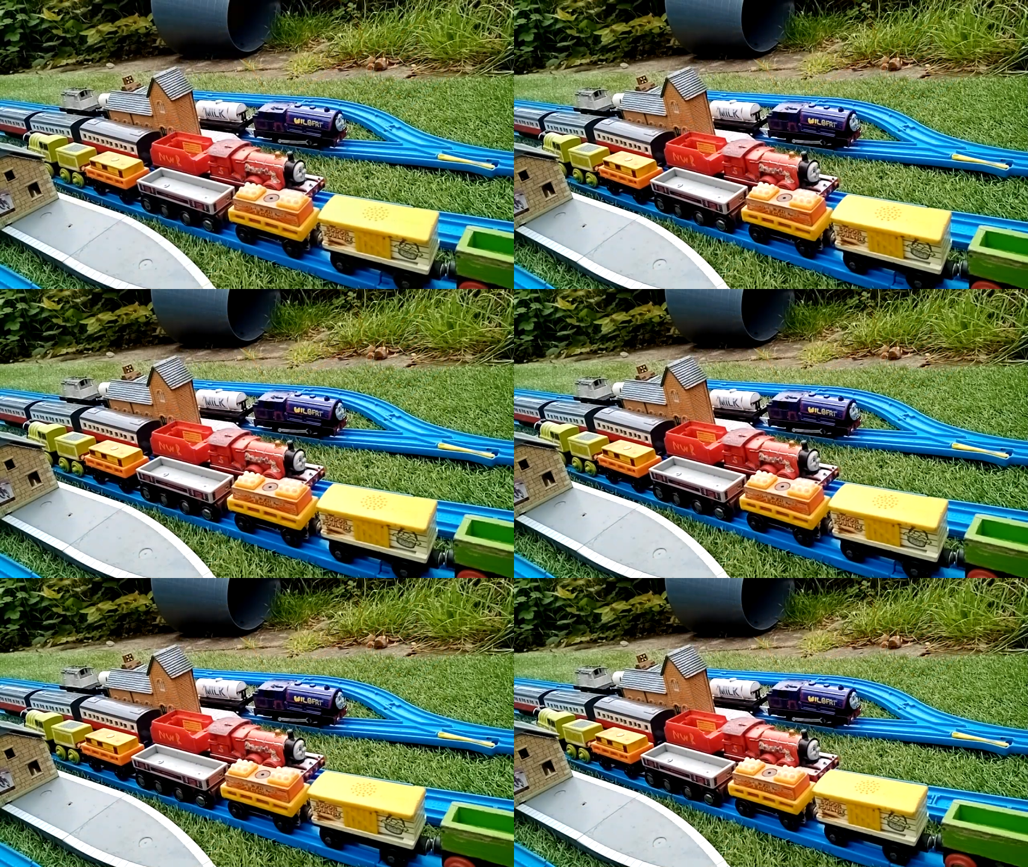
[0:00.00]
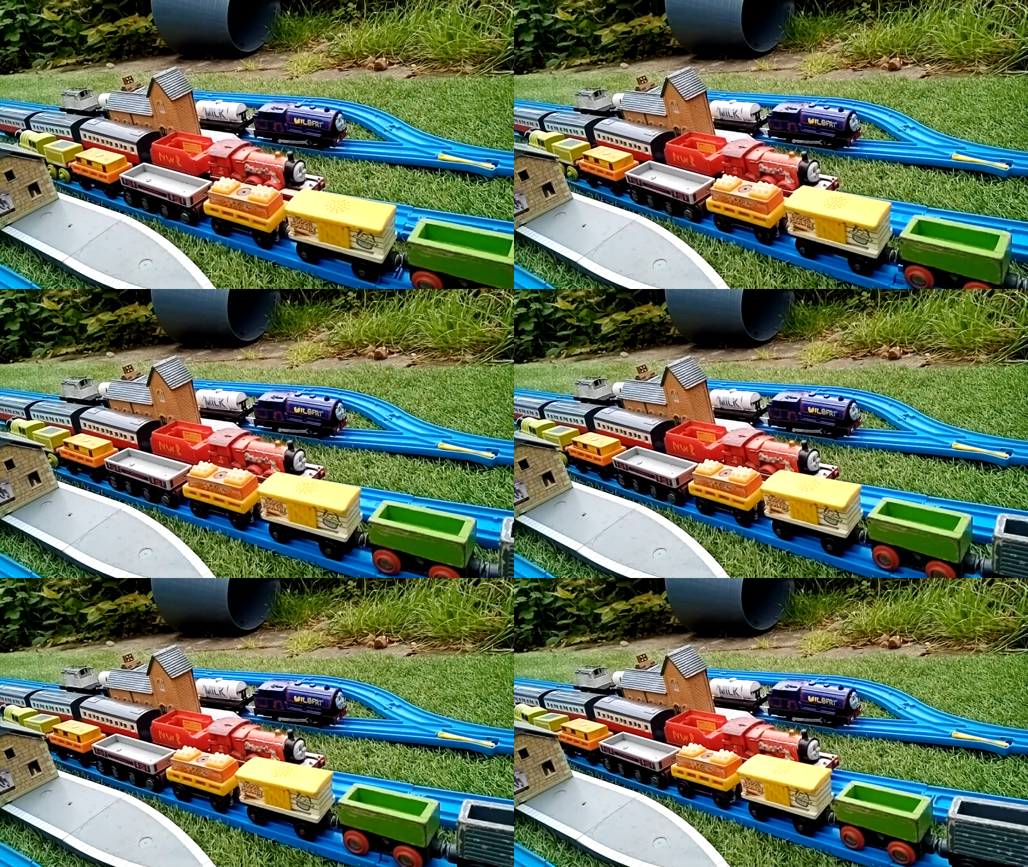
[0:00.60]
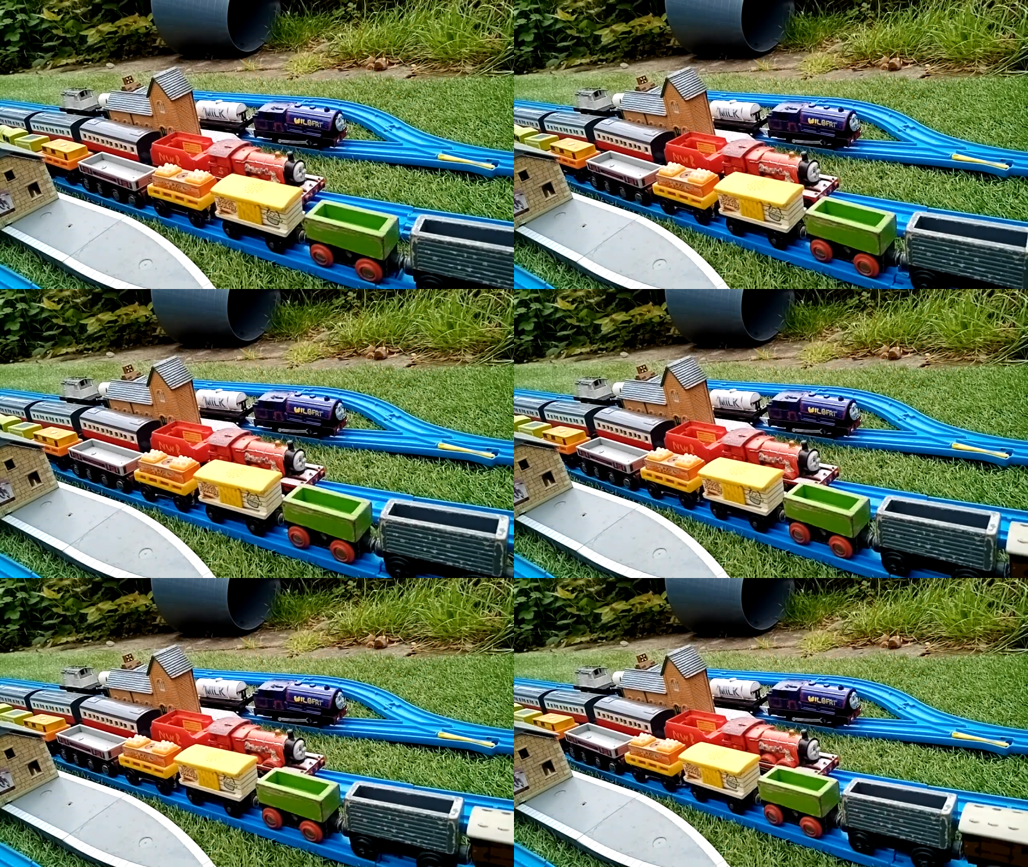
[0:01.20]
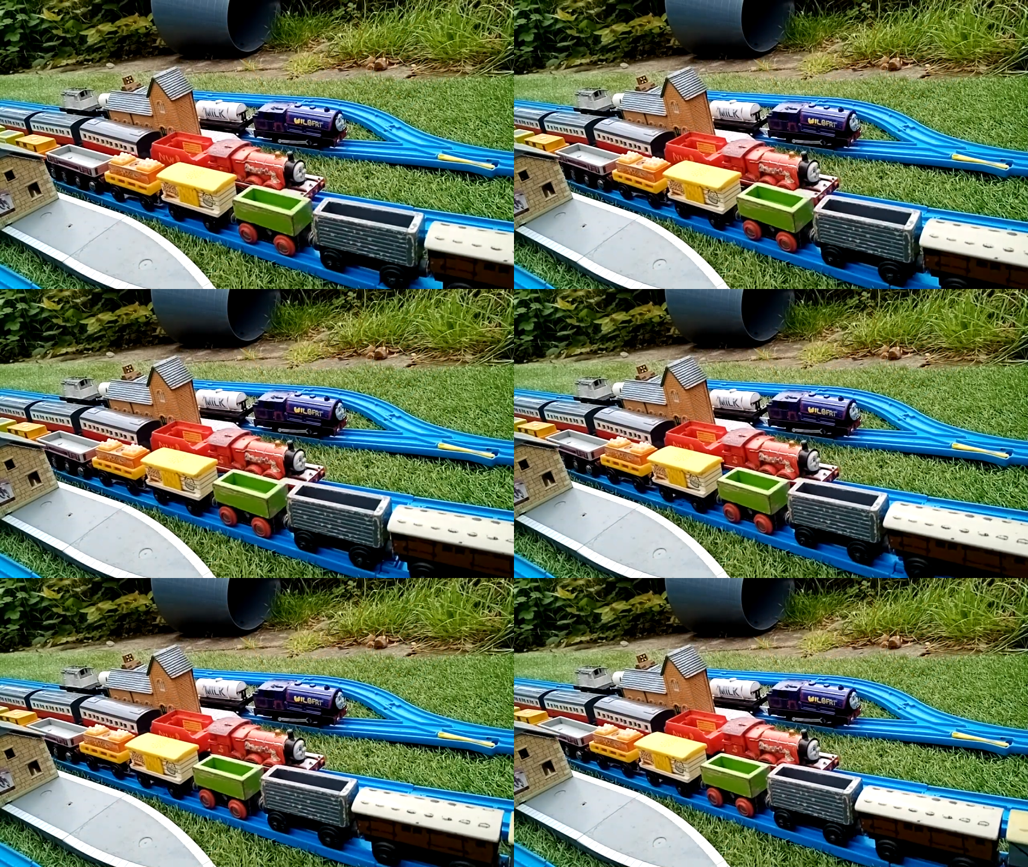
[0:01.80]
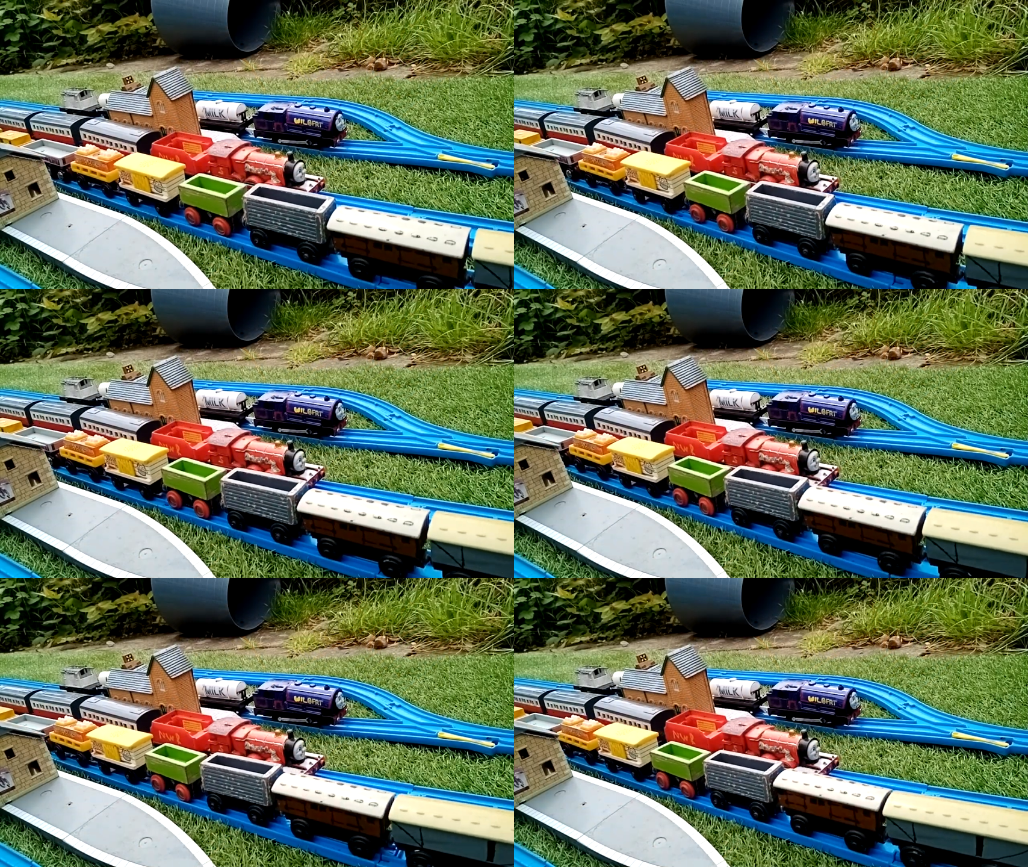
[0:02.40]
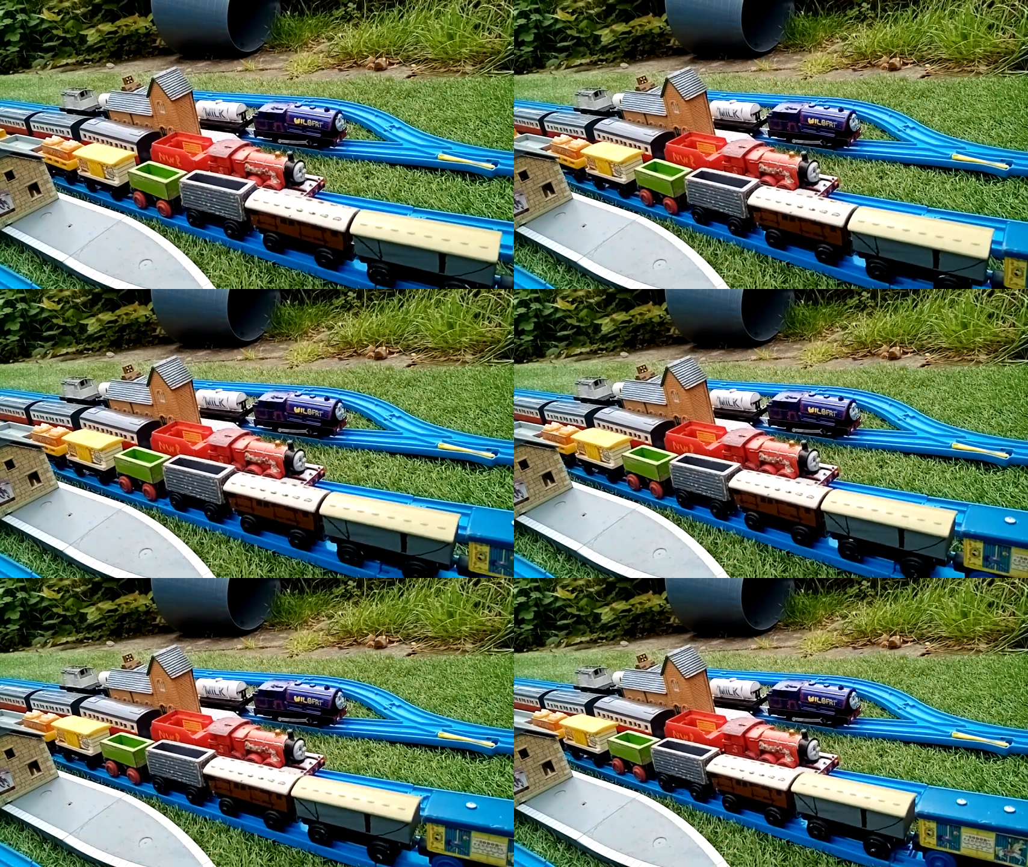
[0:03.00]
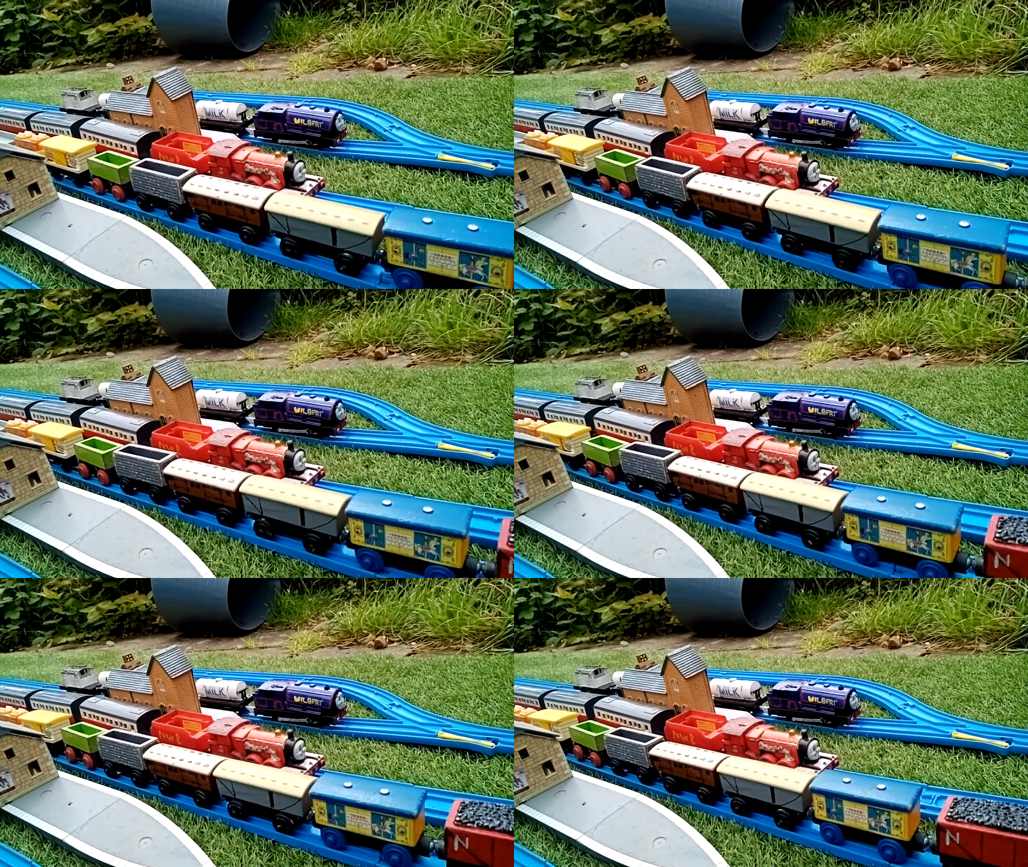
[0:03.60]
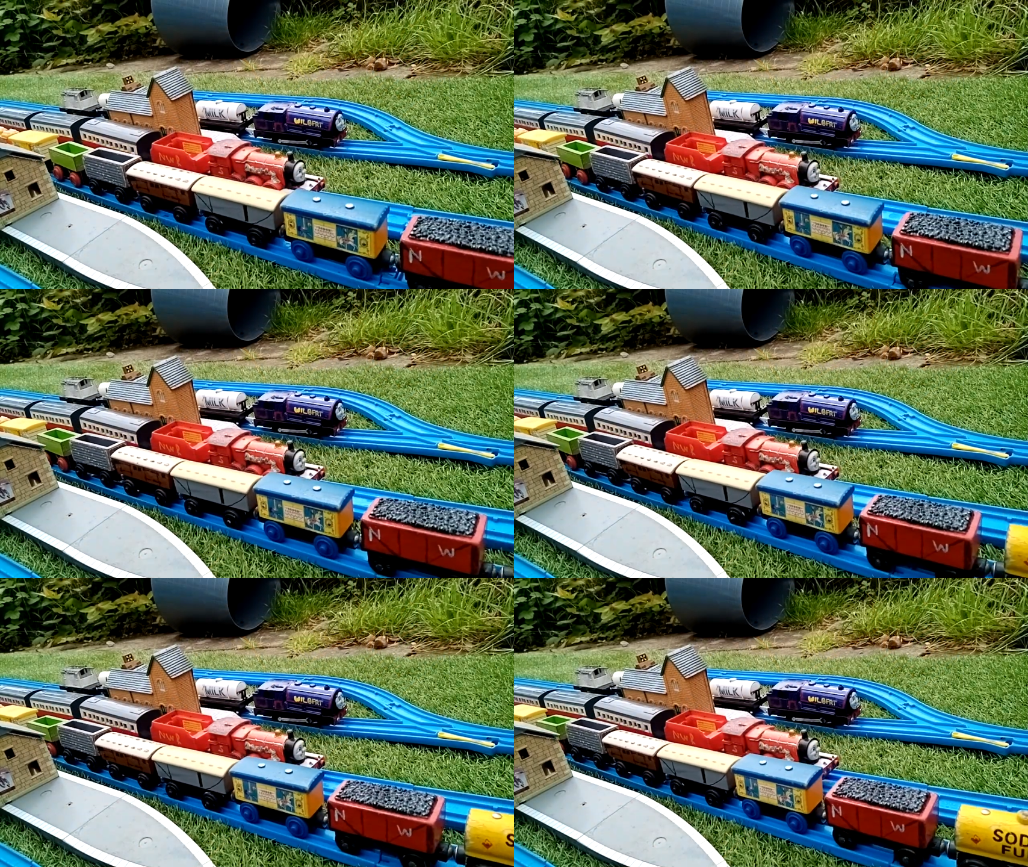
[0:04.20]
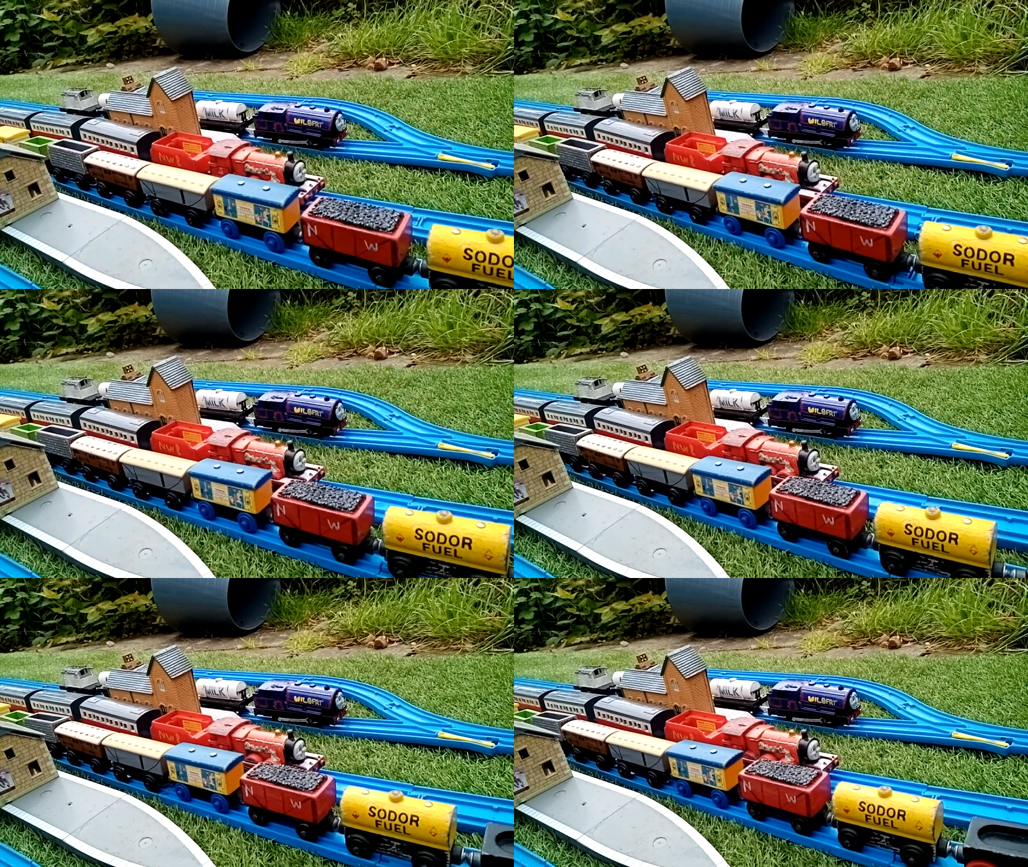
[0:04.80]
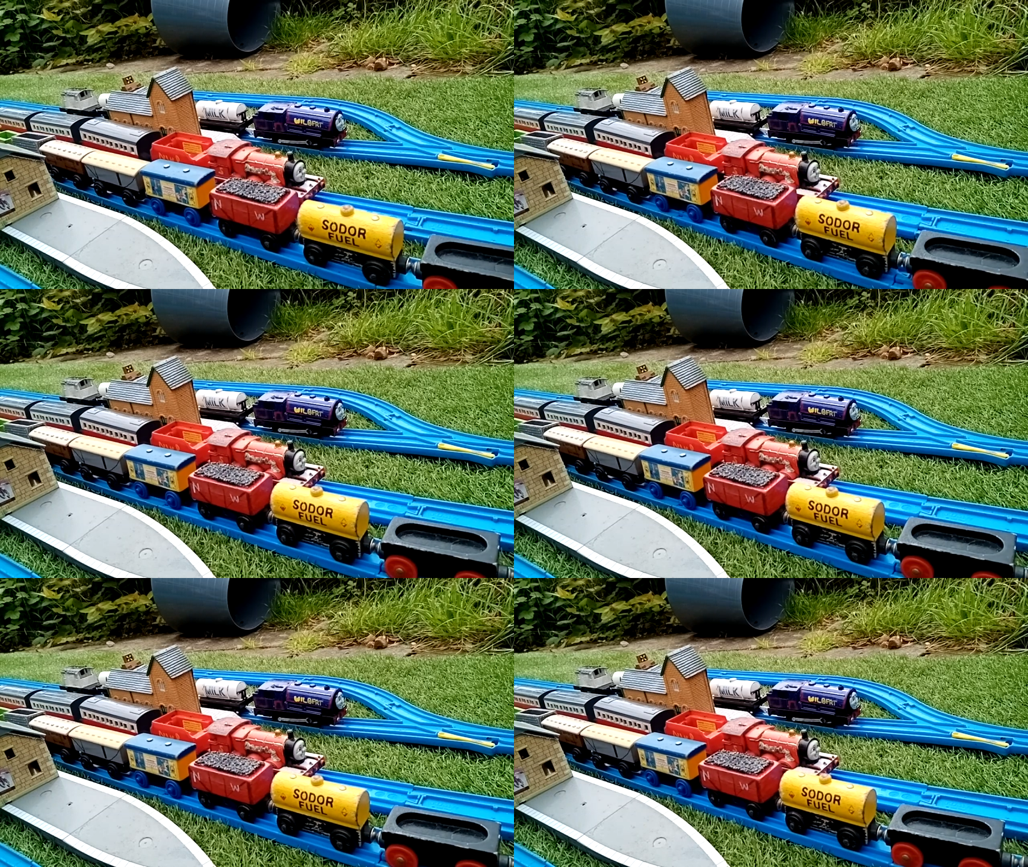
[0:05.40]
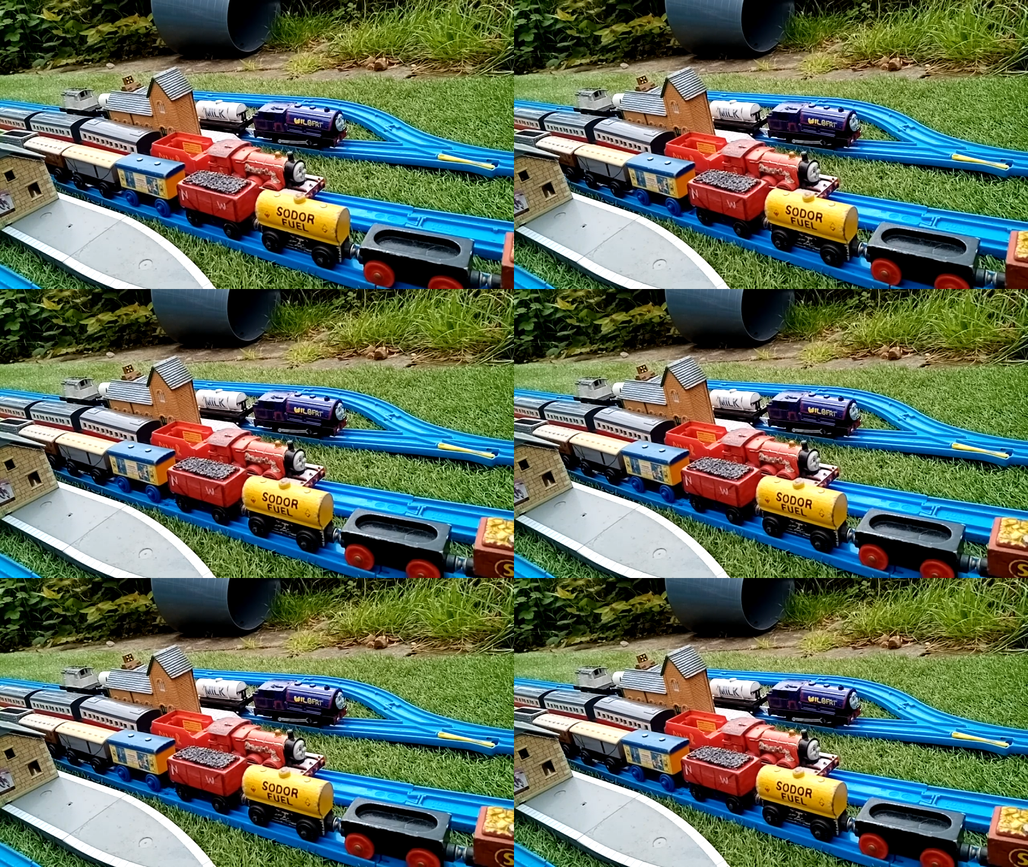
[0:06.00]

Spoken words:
Nobody's mouth can be seen.